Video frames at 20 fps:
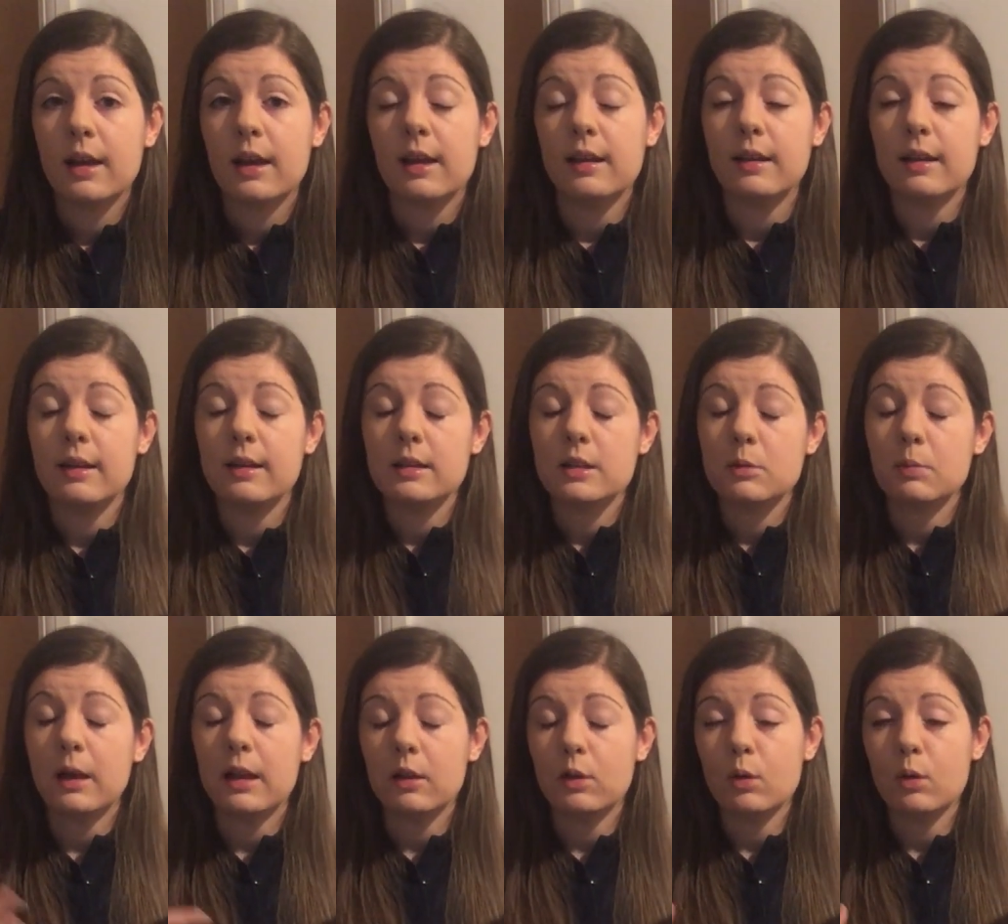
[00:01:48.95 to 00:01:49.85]
and they'll
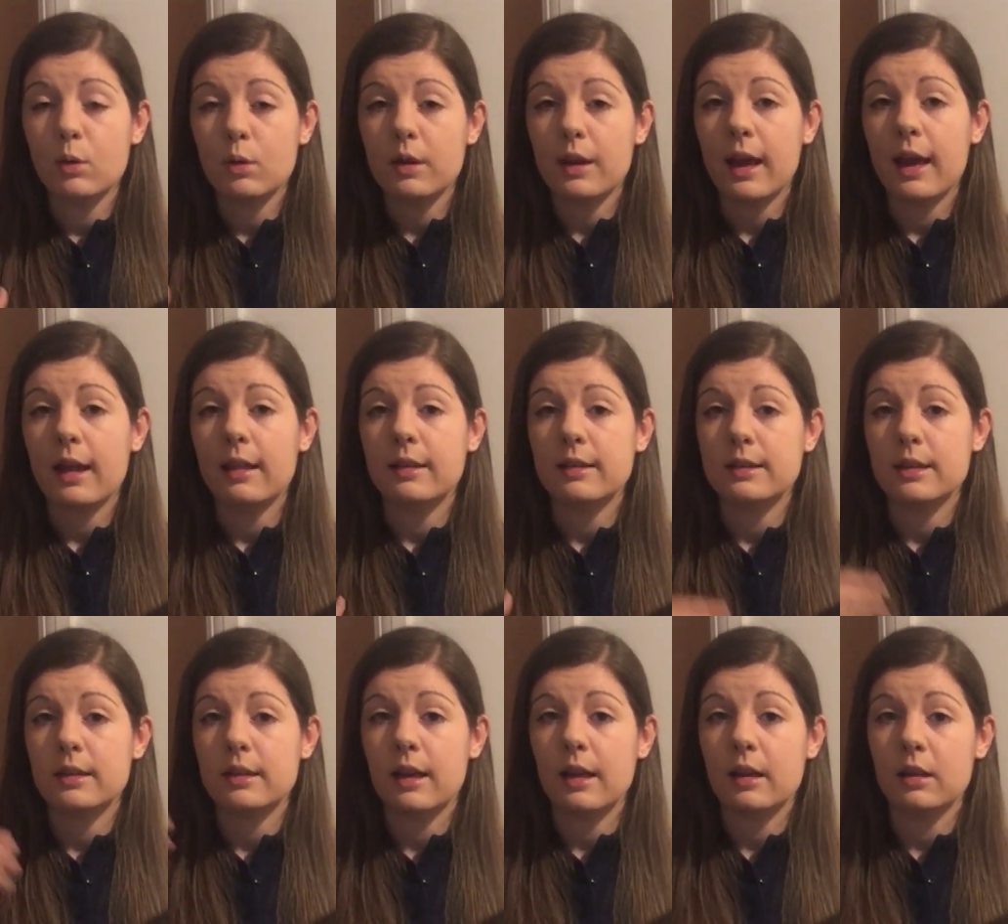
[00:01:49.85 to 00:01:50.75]
expel all the air that's
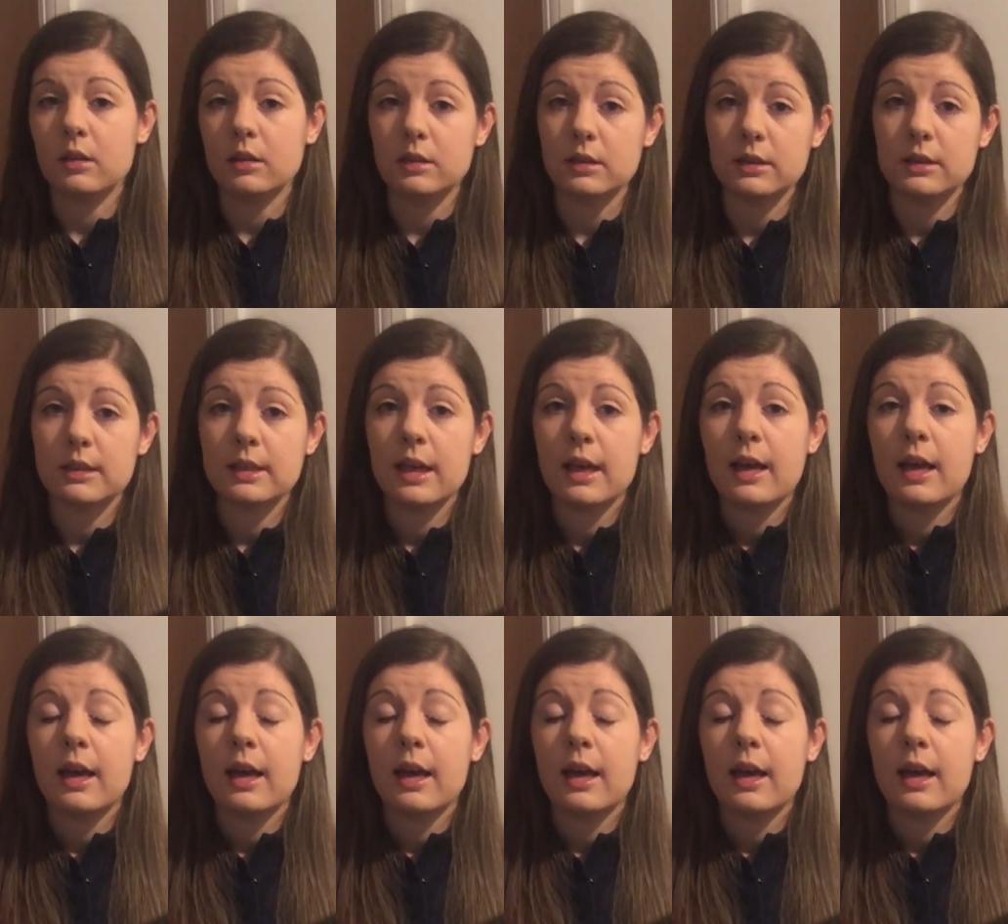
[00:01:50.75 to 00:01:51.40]
in their lungs.